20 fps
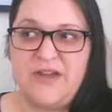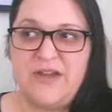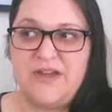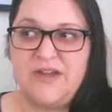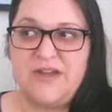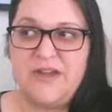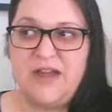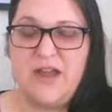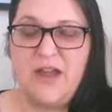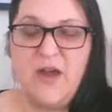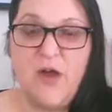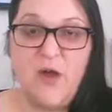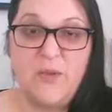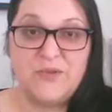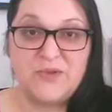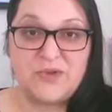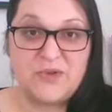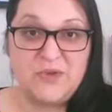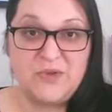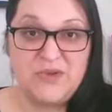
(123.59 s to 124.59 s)
a, a
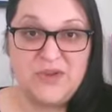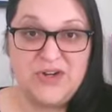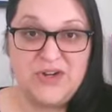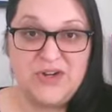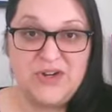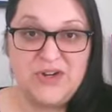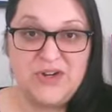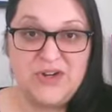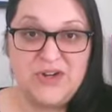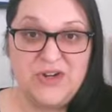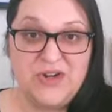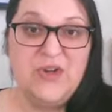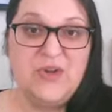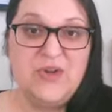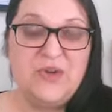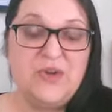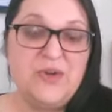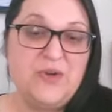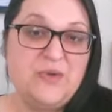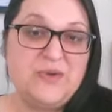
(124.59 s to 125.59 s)
homeschooler
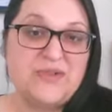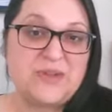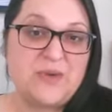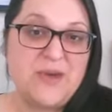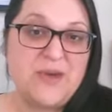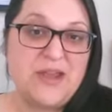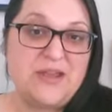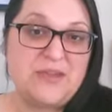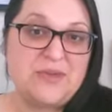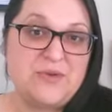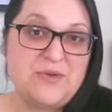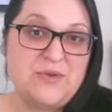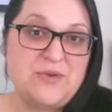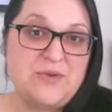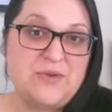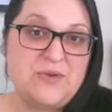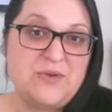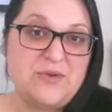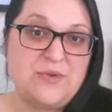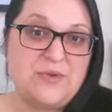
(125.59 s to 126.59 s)
who was going
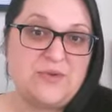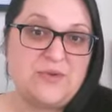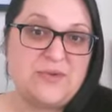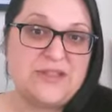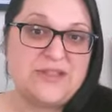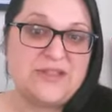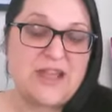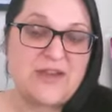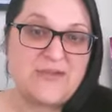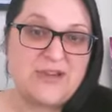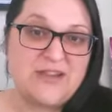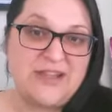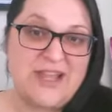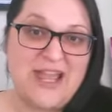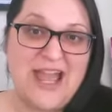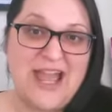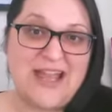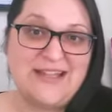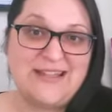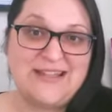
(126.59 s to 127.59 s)
through discovering they
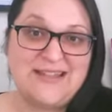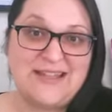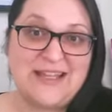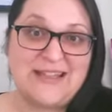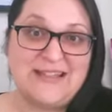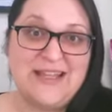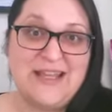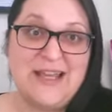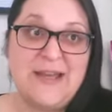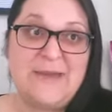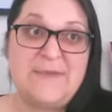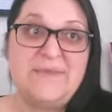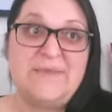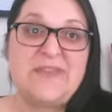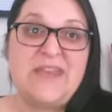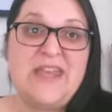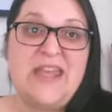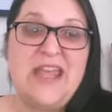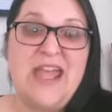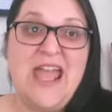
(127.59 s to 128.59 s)
had dyslexia
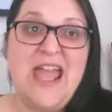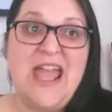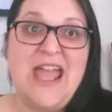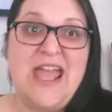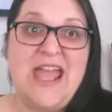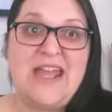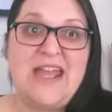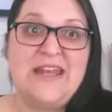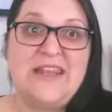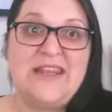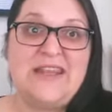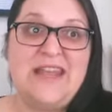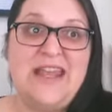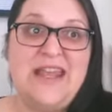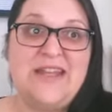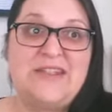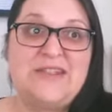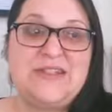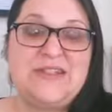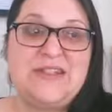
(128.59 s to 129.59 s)
and
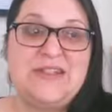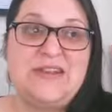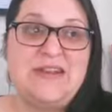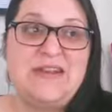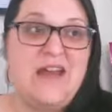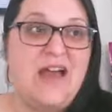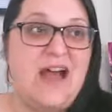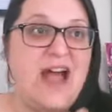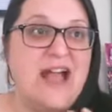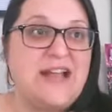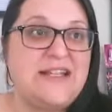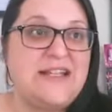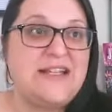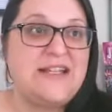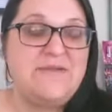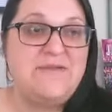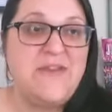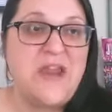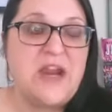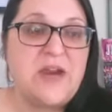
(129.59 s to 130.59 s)
it's not
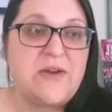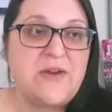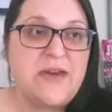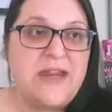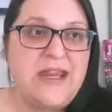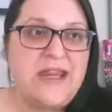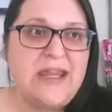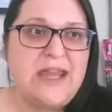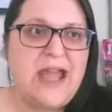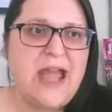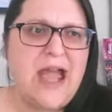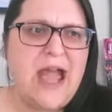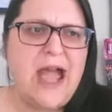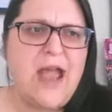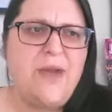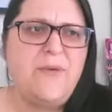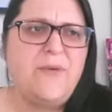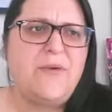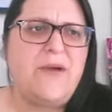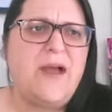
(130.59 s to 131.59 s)
very
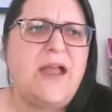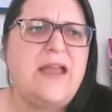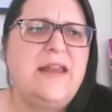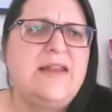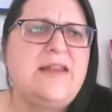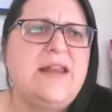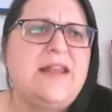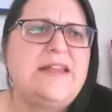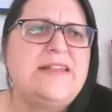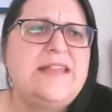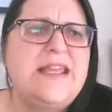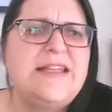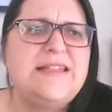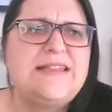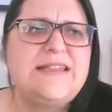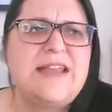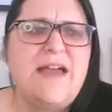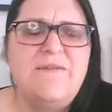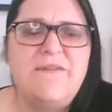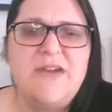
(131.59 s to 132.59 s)
I I'd say
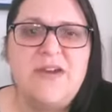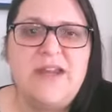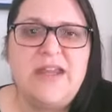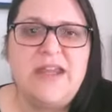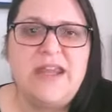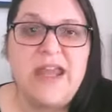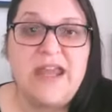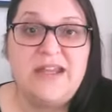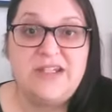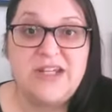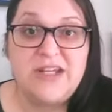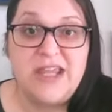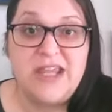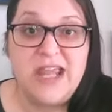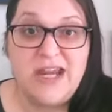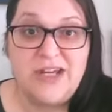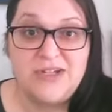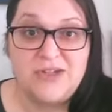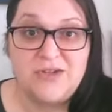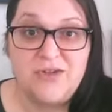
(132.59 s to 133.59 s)
it's not very
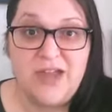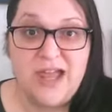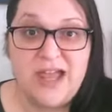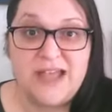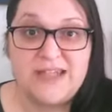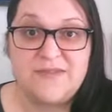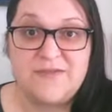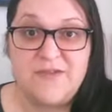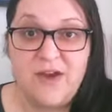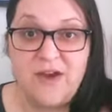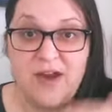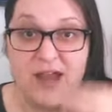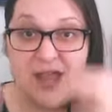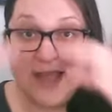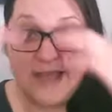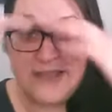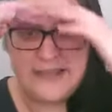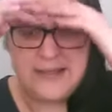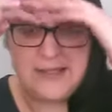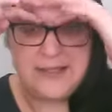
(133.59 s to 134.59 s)
educational as far
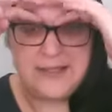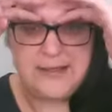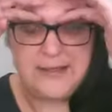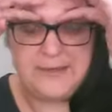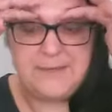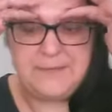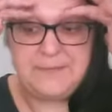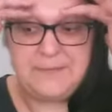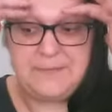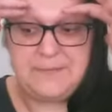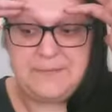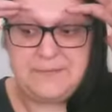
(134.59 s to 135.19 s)
as um